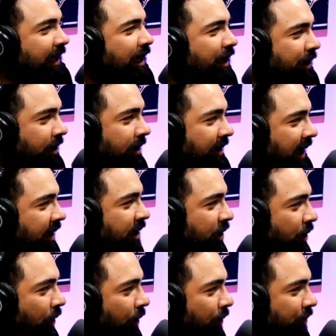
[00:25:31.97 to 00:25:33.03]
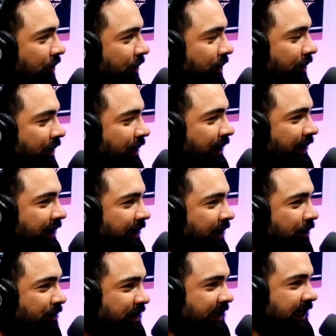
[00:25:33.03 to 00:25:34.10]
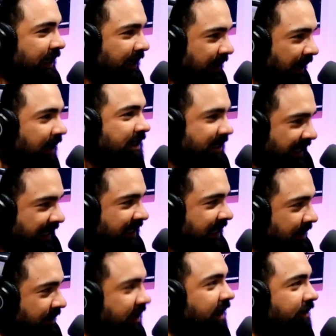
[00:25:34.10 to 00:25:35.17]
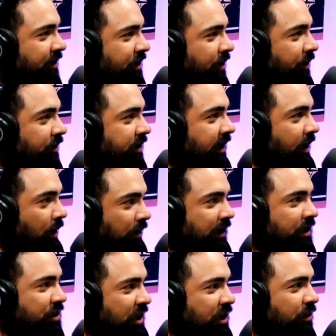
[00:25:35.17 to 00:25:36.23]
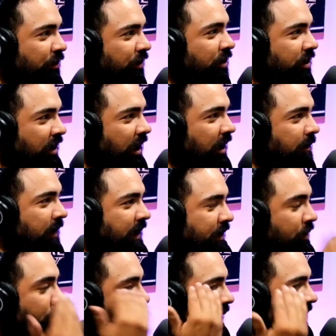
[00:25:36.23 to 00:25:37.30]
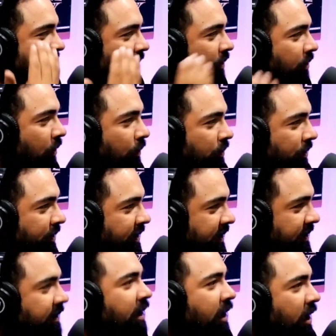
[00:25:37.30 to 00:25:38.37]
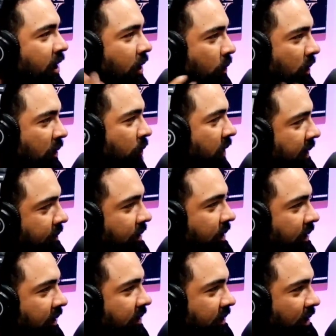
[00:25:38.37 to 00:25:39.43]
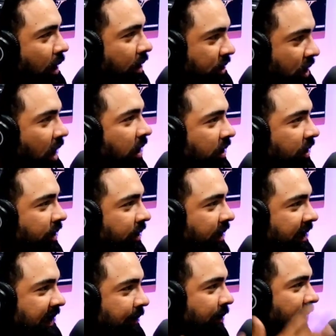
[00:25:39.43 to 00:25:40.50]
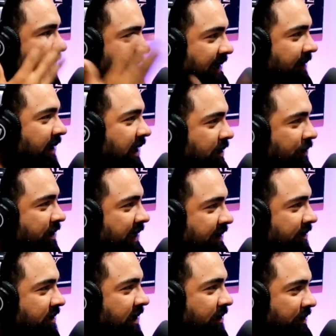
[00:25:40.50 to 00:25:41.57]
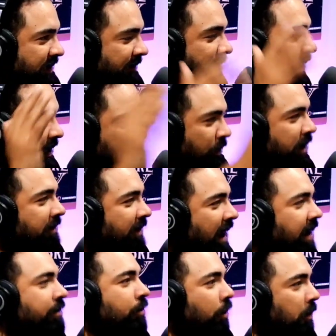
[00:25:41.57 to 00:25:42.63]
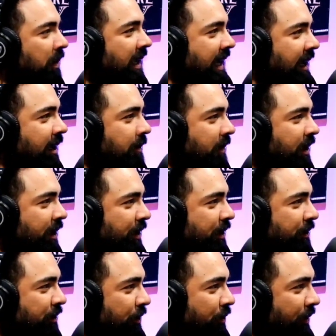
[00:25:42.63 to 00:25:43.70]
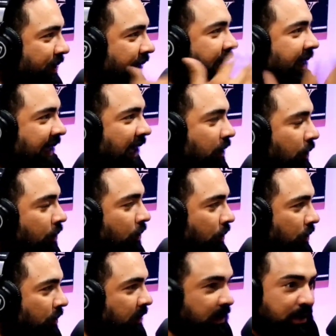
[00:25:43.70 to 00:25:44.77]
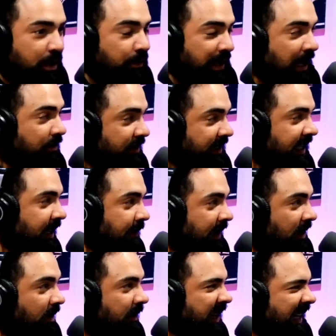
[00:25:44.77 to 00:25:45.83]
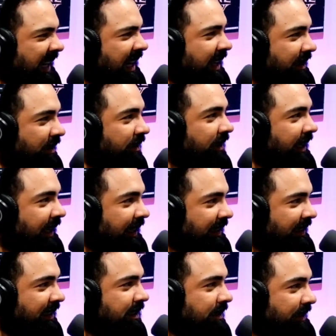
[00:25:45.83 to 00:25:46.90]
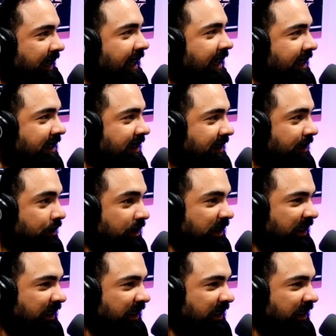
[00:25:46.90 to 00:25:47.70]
Like, now that you're older, you see 16 or 17-year-olds like, holy shit, you're young, but you thought they looked older because when we were younger and they were on TV and you're 6 or 7, there's a fucking 25-year-old playing them. So you think they look older, but no, now you see them like, oh my God, they're like, these are kids.